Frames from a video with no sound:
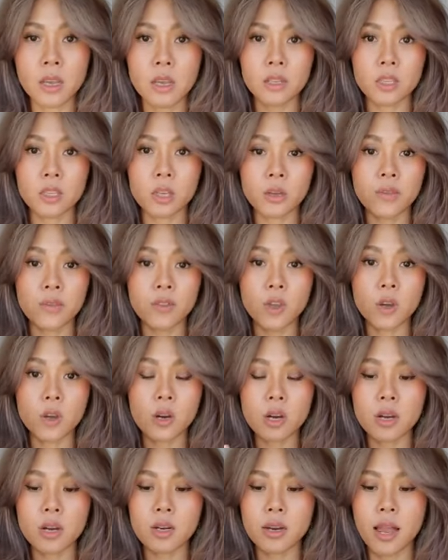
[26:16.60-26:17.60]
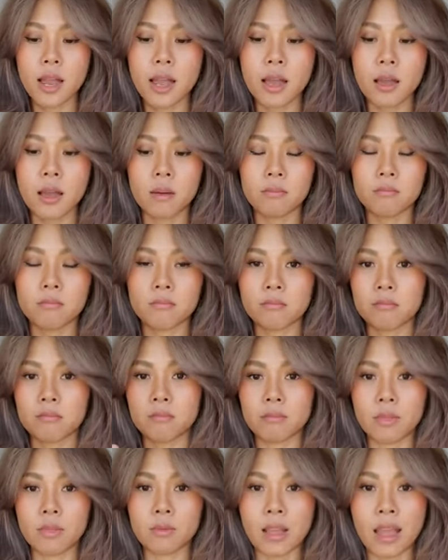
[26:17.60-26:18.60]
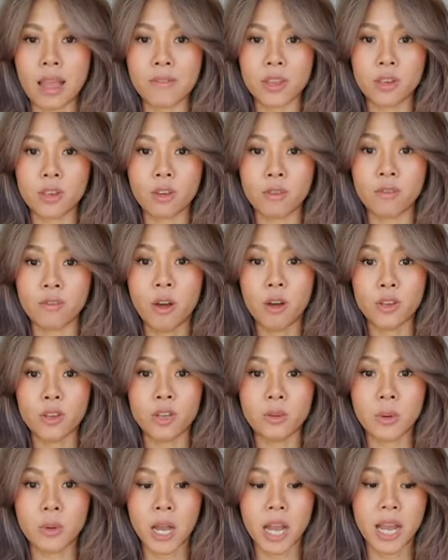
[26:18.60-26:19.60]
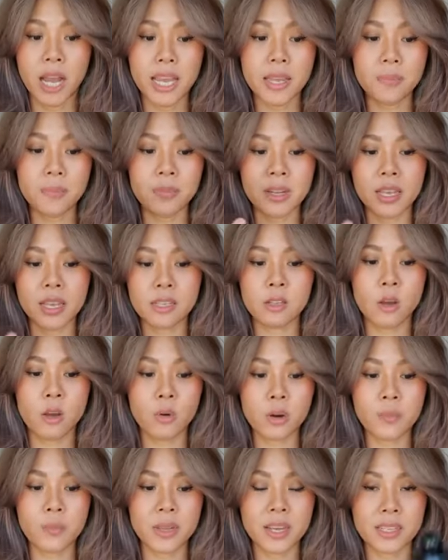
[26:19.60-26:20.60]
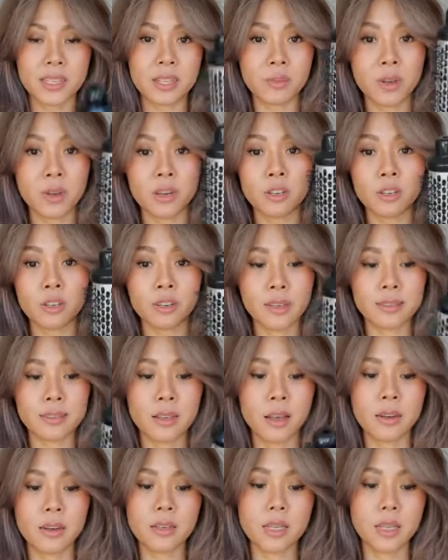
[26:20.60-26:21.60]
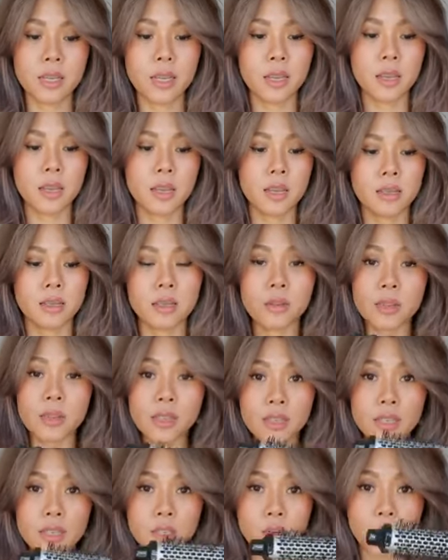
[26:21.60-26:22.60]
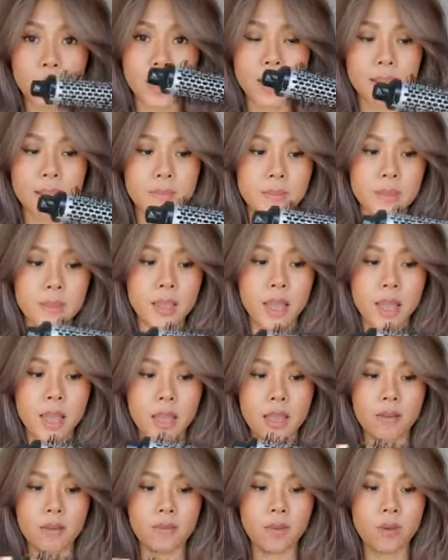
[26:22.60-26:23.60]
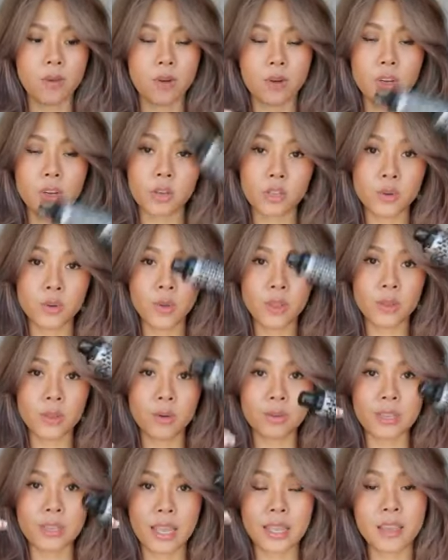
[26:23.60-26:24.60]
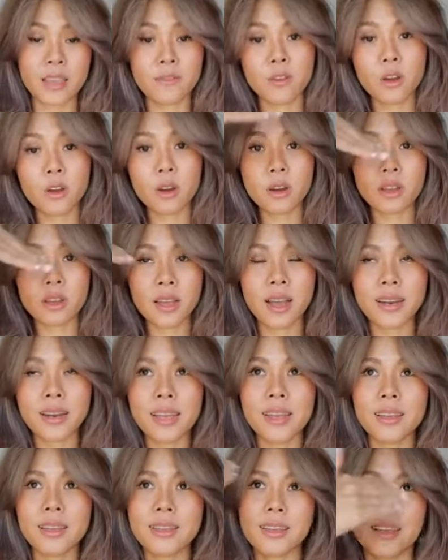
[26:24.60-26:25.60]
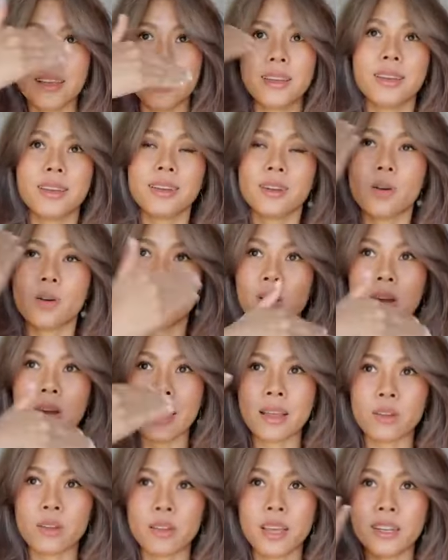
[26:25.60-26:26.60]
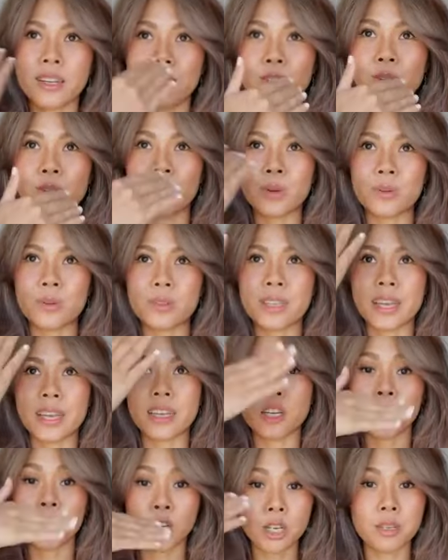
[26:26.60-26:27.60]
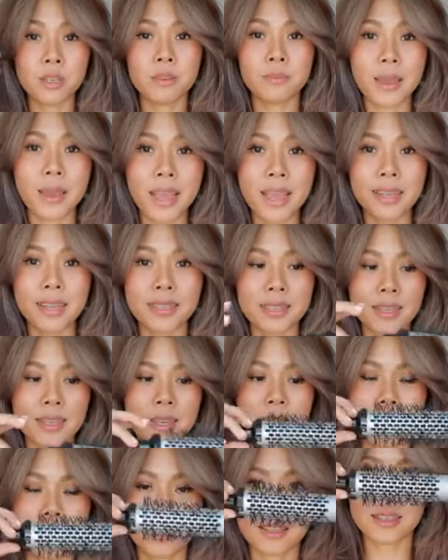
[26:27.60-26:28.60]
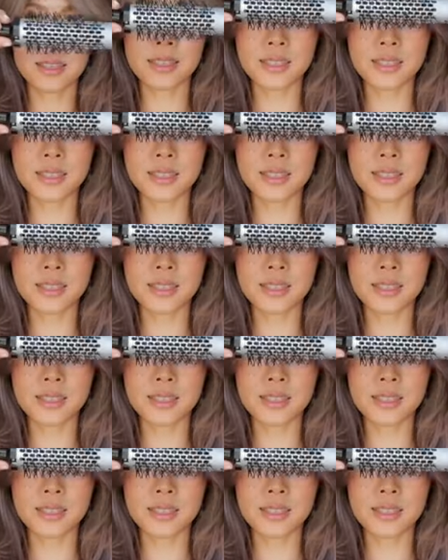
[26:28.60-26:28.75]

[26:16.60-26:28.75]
So if you're having your volume high, please lower it because I'm going to turn this on. So this is great if you're doing those, like if you're cutting or into those like curtain bangs, this